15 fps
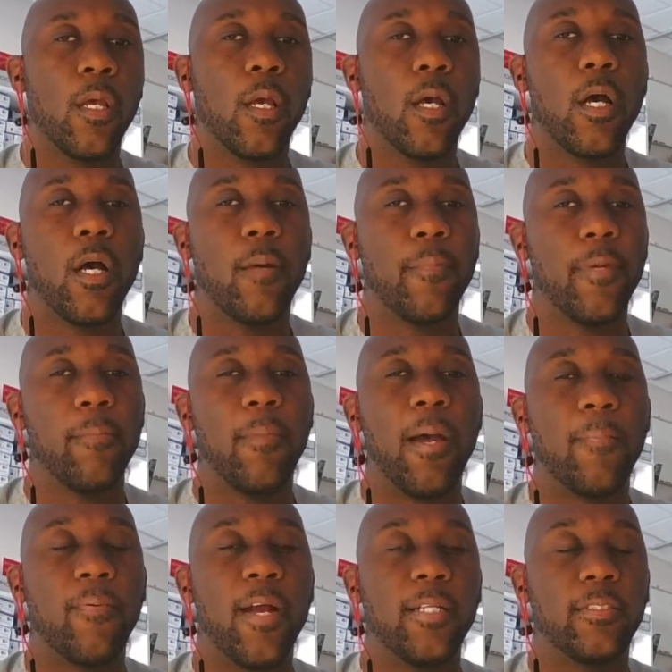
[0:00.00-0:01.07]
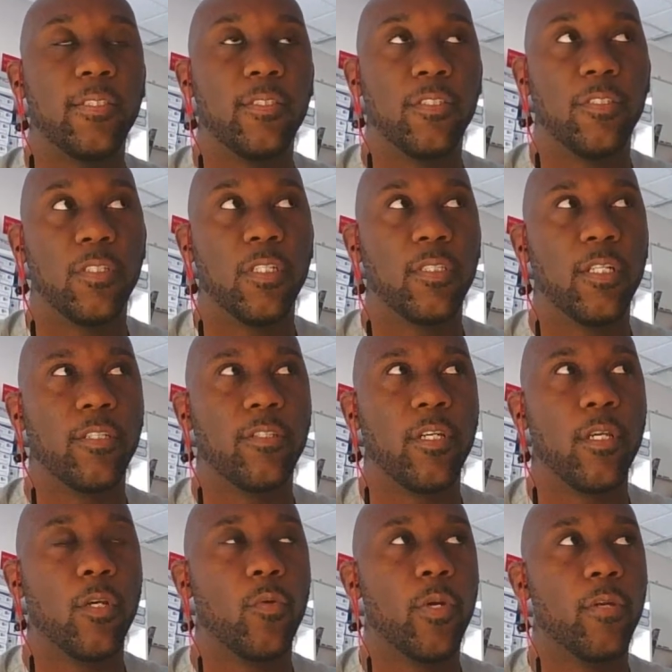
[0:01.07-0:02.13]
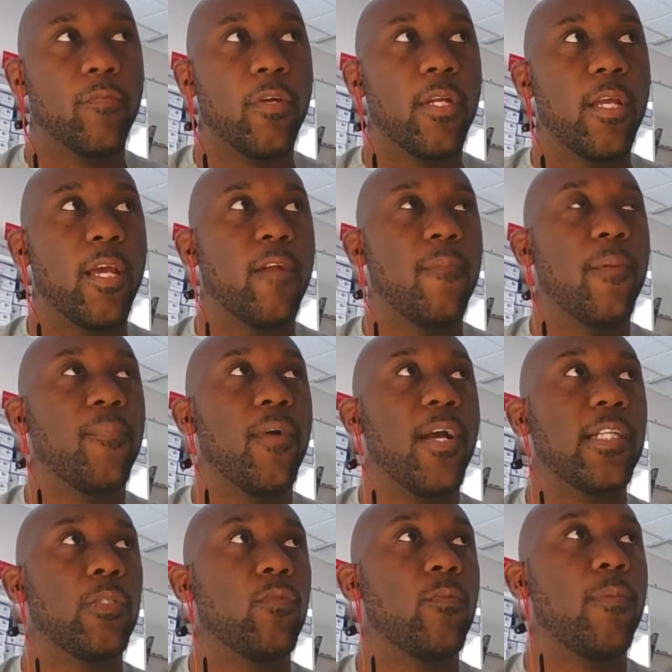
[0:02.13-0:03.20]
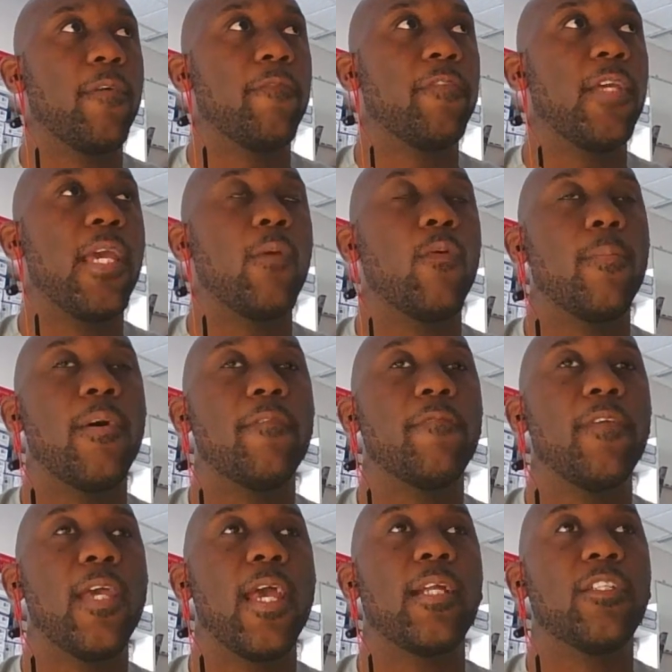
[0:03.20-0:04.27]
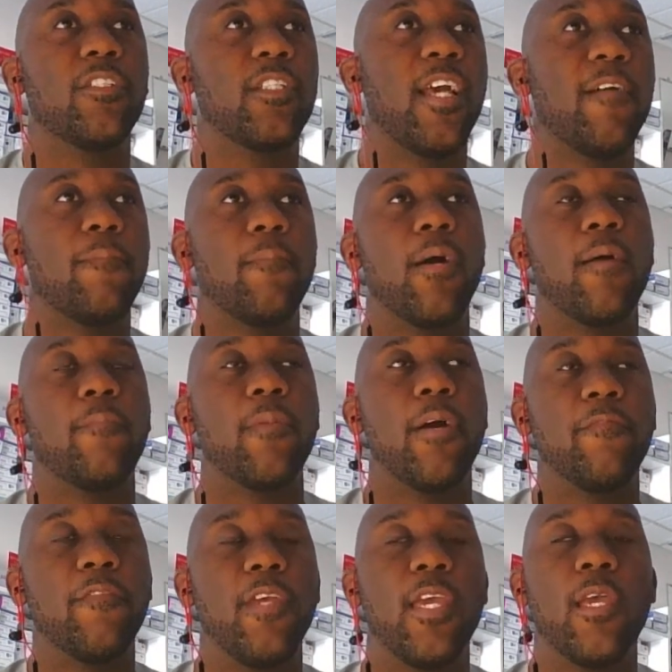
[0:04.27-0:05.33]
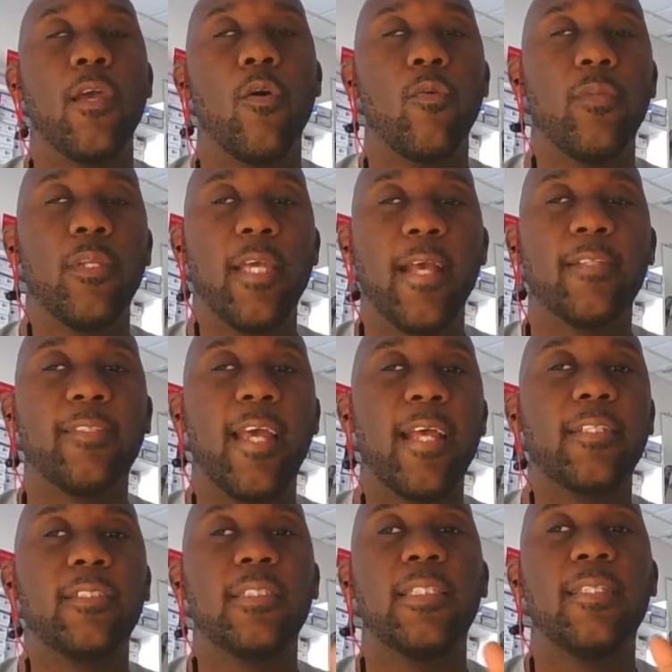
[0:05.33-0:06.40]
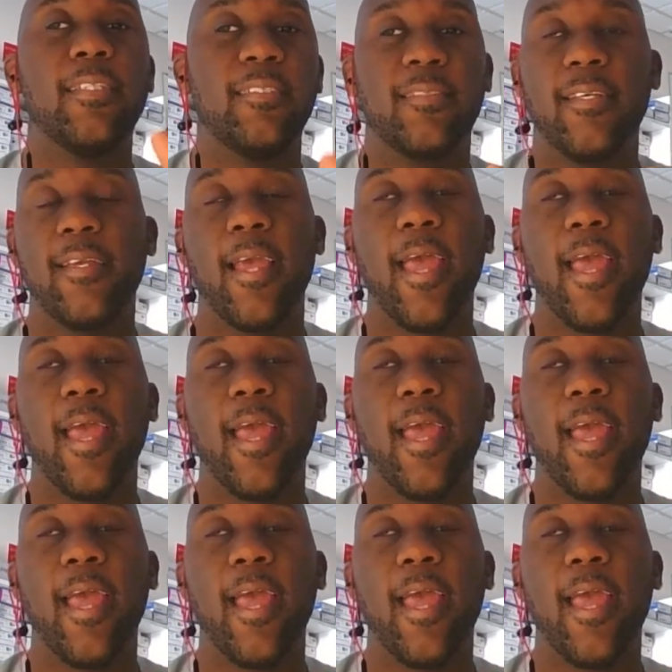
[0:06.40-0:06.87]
And my process is this. I'll tell you a quick rundown of my process with my VA. What my VA, I just got my VA only has access, listing